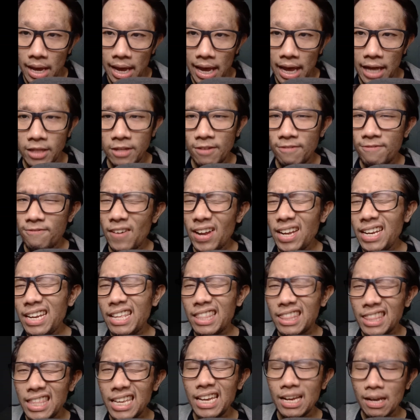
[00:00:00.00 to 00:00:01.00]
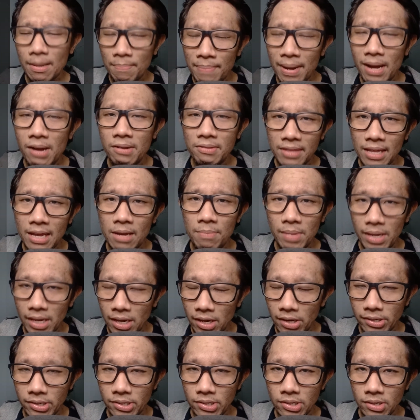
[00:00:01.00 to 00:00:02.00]
And the funny thing about them
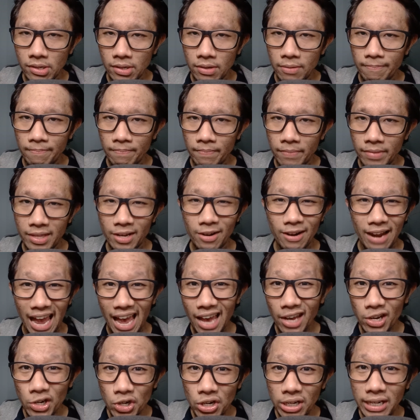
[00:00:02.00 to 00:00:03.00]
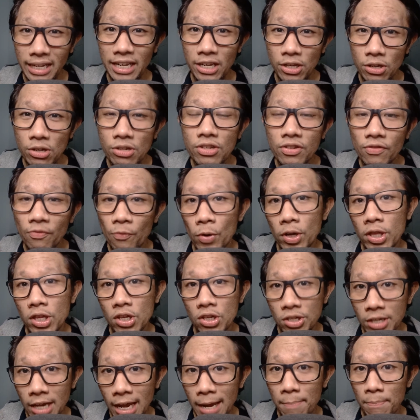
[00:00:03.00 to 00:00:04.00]
is they're actually used for the
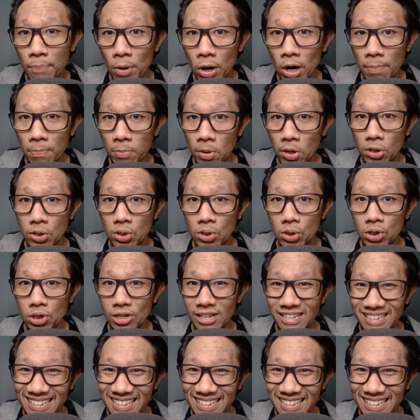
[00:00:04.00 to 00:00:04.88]
same purpose.